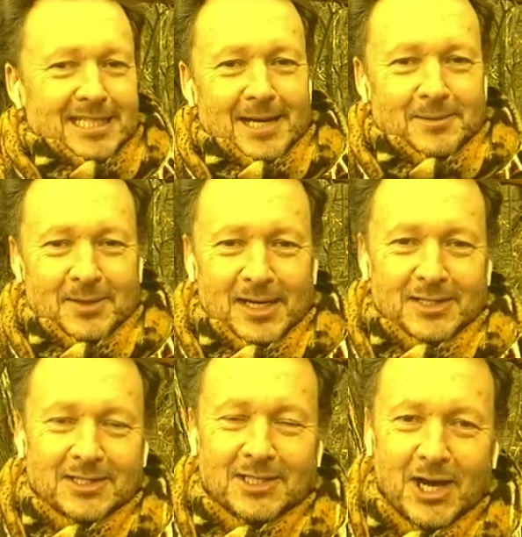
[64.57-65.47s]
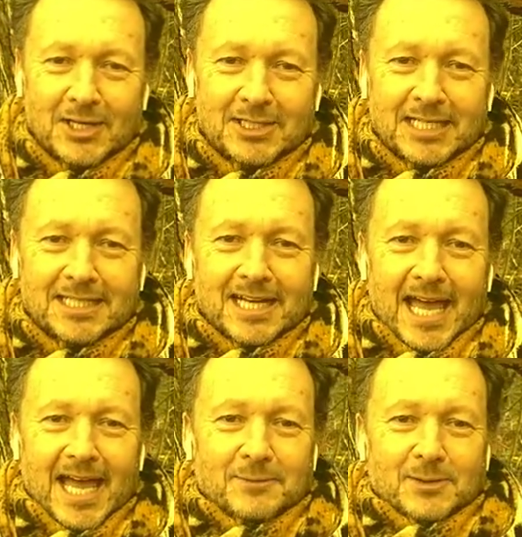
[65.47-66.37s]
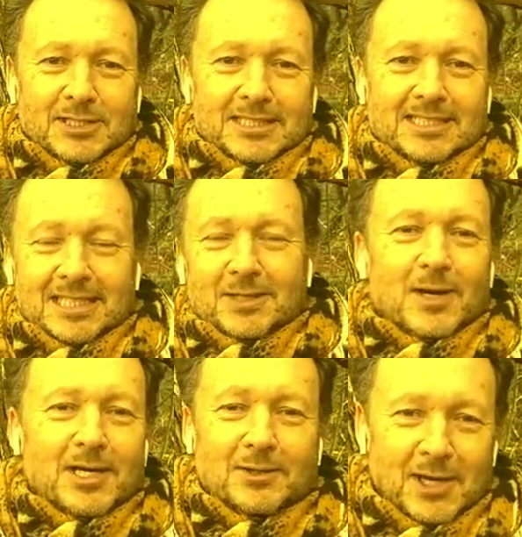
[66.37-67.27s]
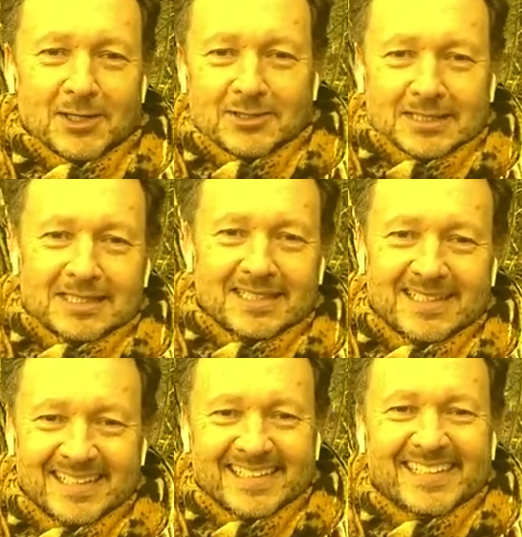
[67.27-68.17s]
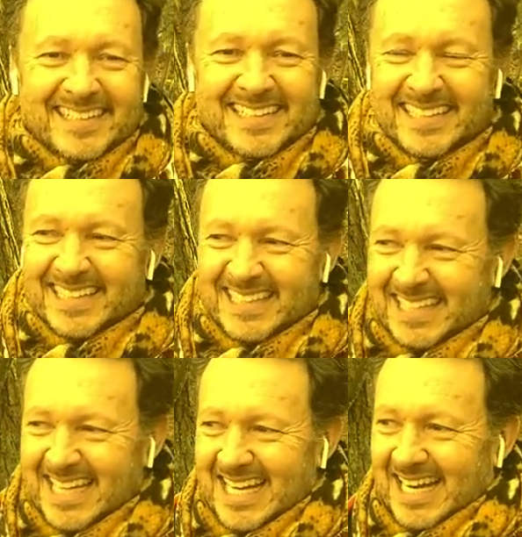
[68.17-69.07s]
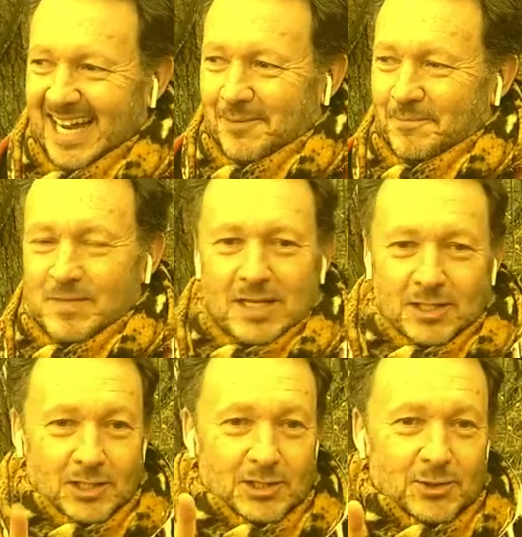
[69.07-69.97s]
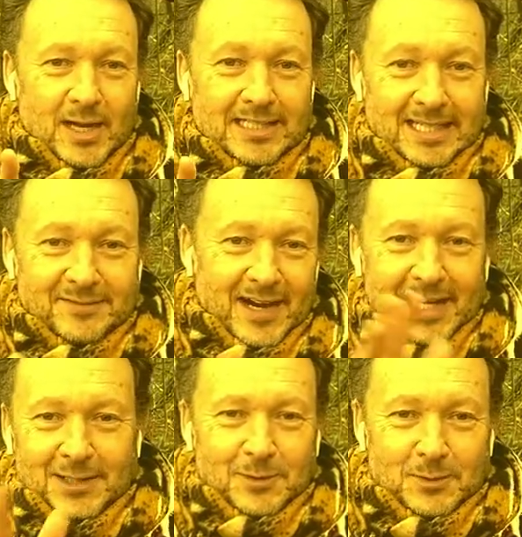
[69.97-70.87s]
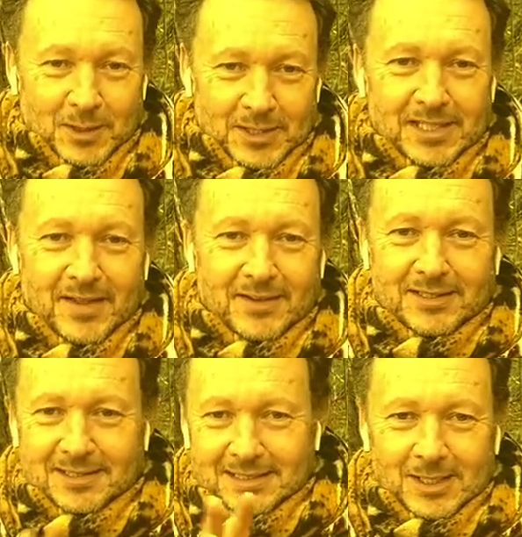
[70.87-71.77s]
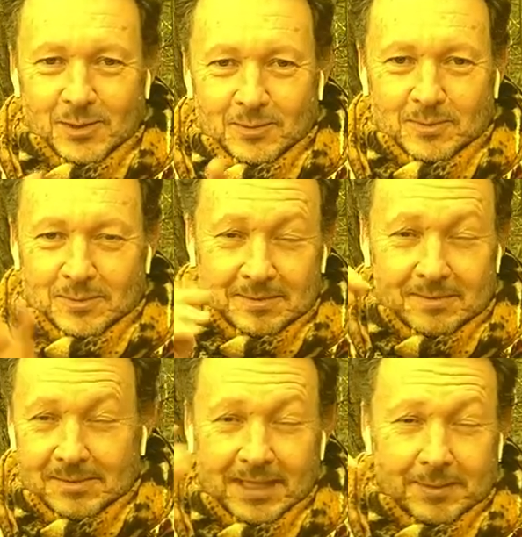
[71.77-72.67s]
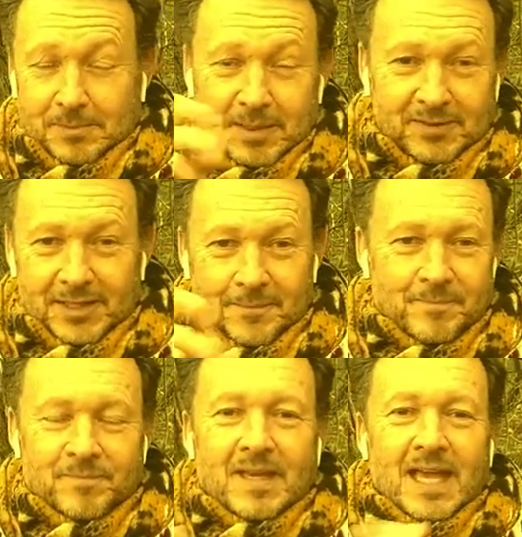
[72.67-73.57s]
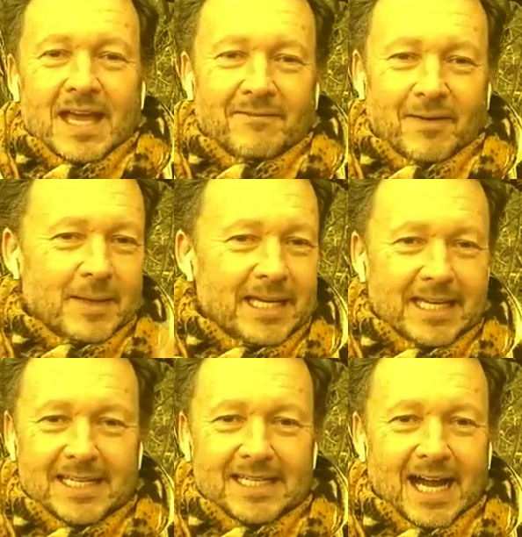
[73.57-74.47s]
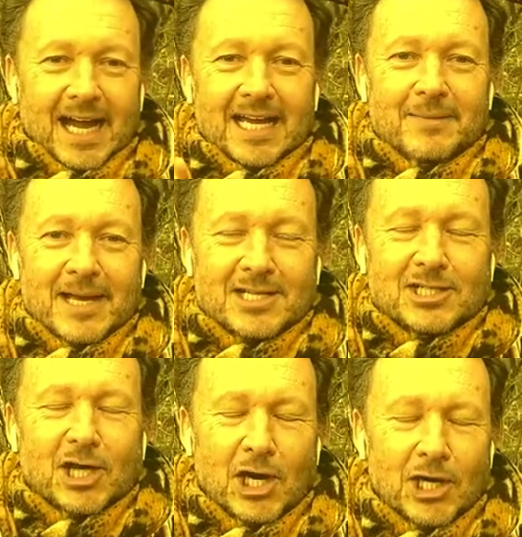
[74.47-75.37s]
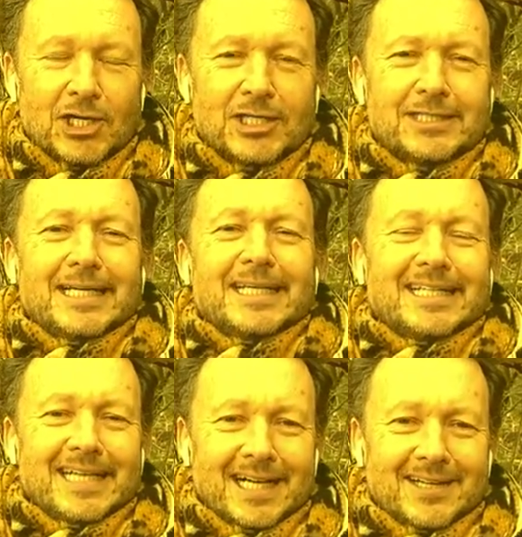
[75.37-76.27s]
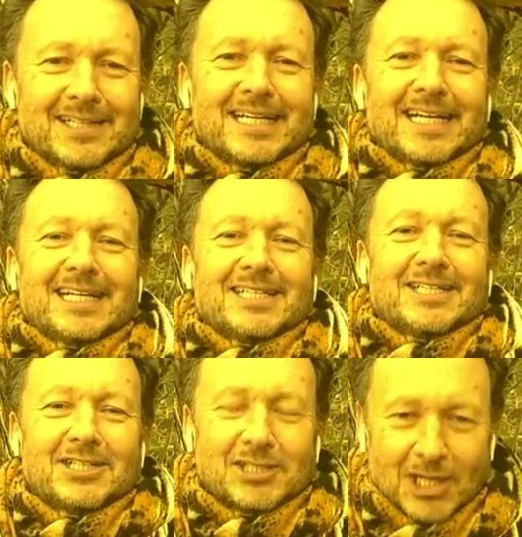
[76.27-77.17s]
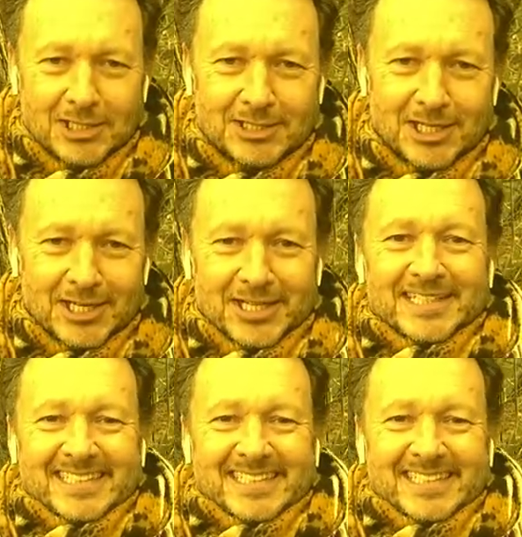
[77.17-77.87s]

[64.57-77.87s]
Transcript: them around the garden, and we'll see what grows. Now, do you identify with one or the other? Like briefly? For me, I am a card carrying gardener.